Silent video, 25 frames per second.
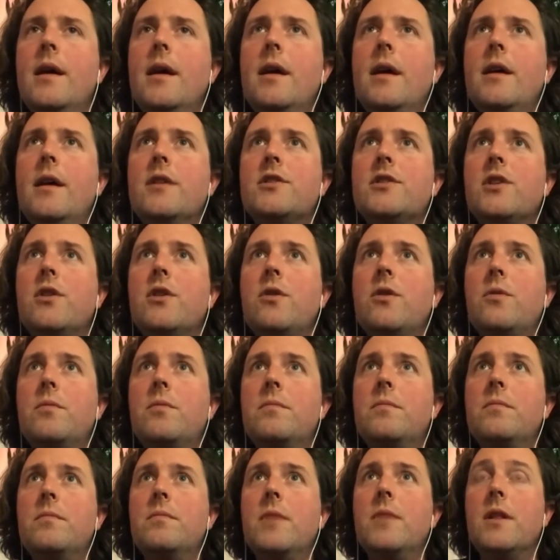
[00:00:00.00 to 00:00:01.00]
So
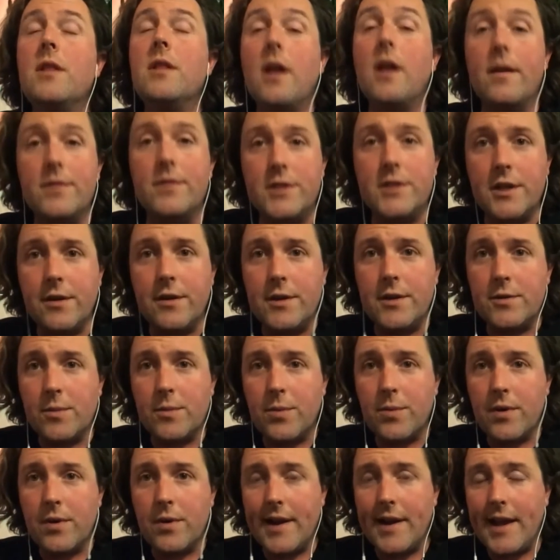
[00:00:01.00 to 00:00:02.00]
a lot of series were
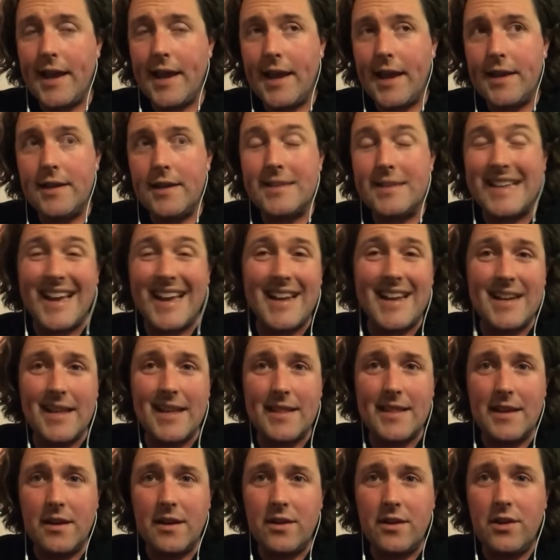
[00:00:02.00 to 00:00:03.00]
put on hiatus. I had
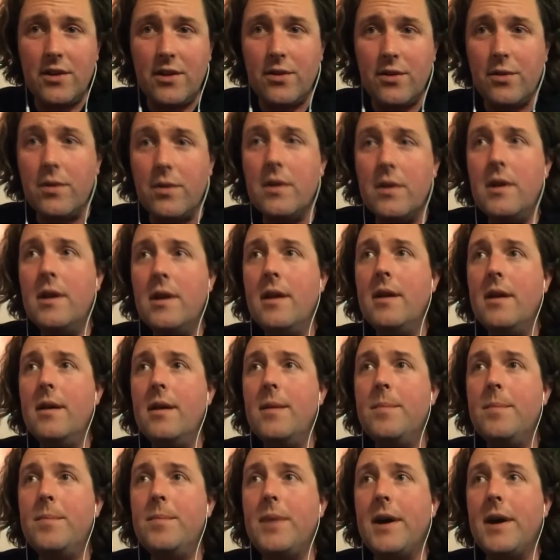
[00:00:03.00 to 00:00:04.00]
nothing to do,
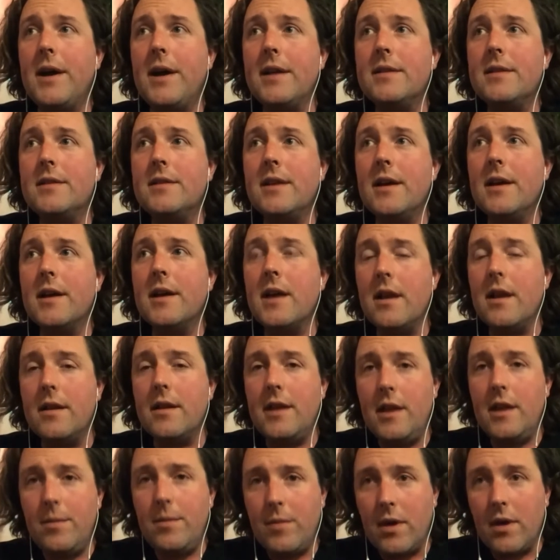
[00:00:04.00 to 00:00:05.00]
but I got
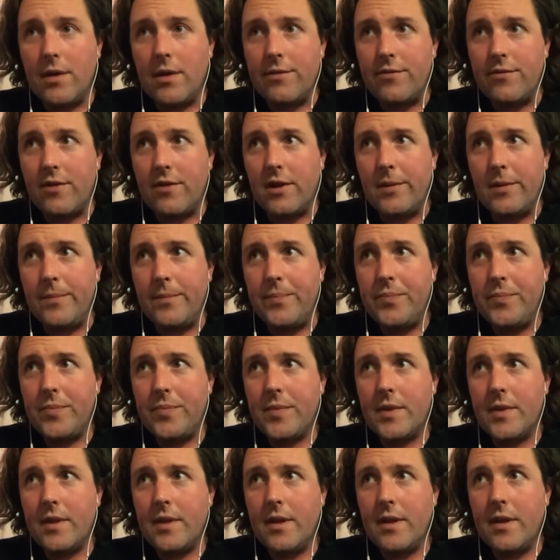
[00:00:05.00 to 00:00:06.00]
an email from
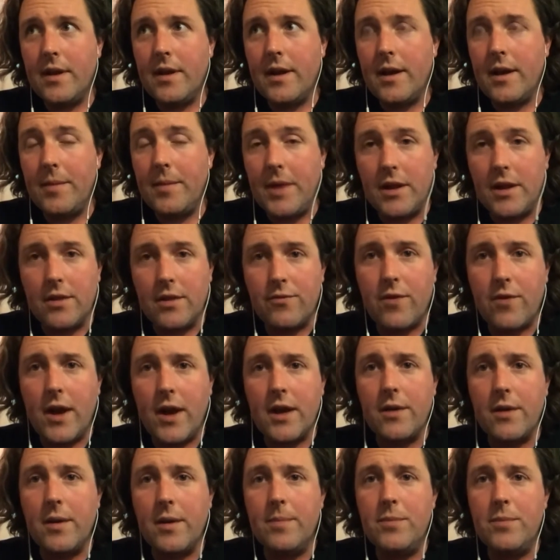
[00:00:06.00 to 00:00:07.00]
Amanda
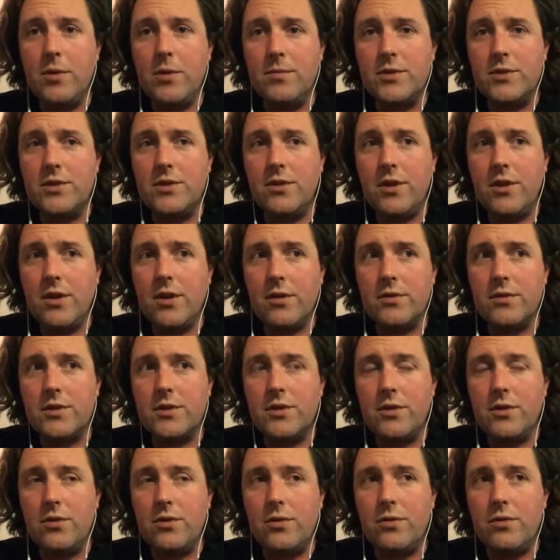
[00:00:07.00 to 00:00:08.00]
LaFranco at Boom
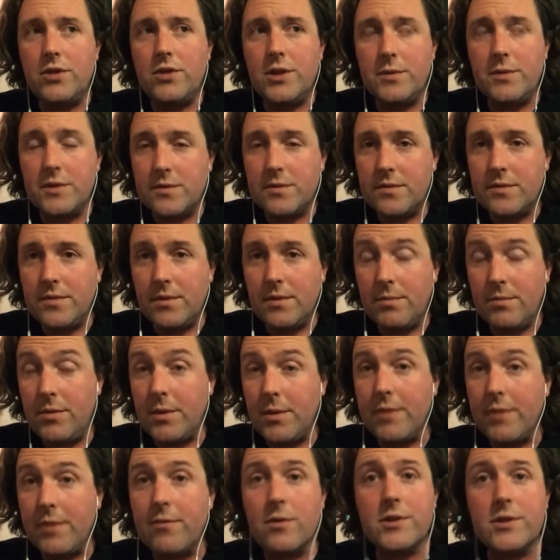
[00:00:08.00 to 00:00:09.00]
Studios, she was
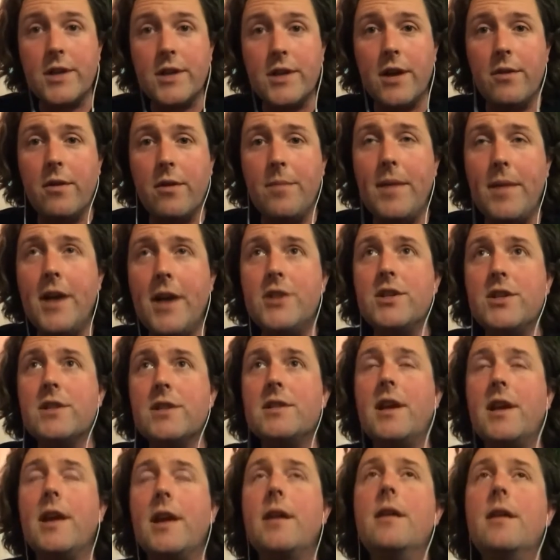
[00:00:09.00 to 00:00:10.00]
my first editor on Magic,
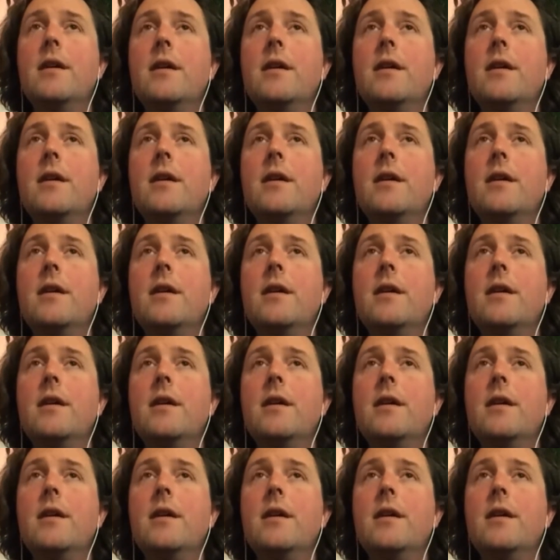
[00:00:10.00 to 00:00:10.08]
saying,